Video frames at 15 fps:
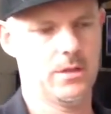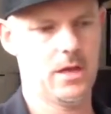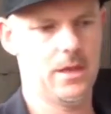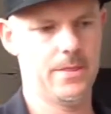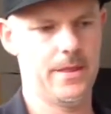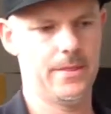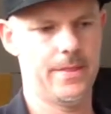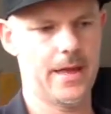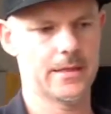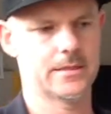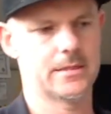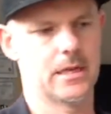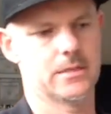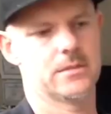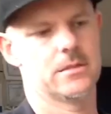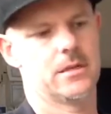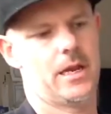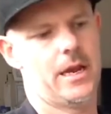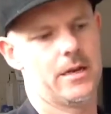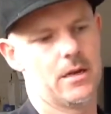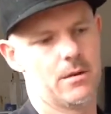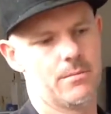and then that starts to
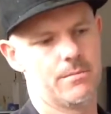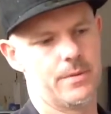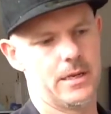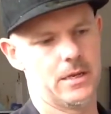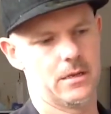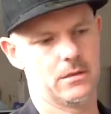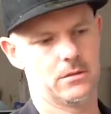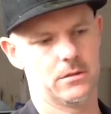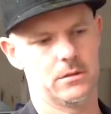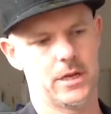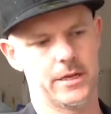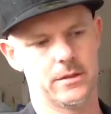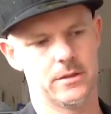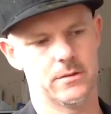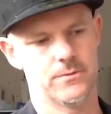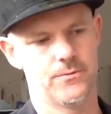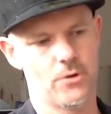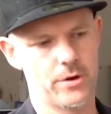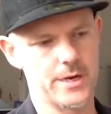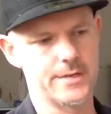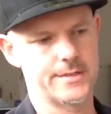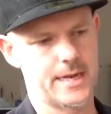end up being like this
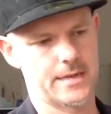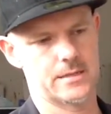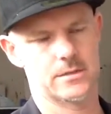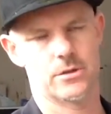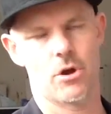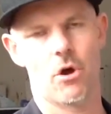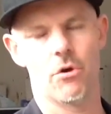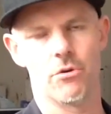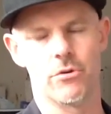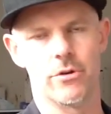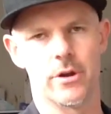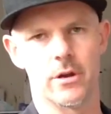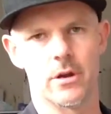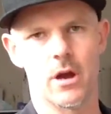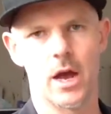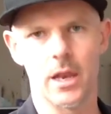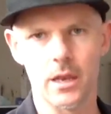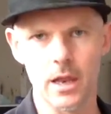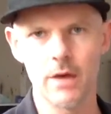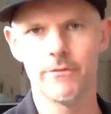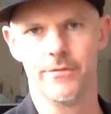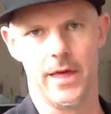very dense code, and
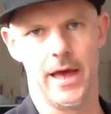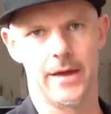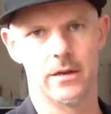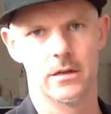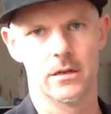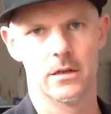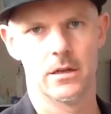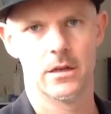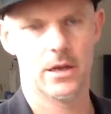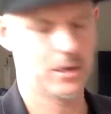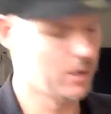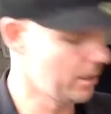I love that. And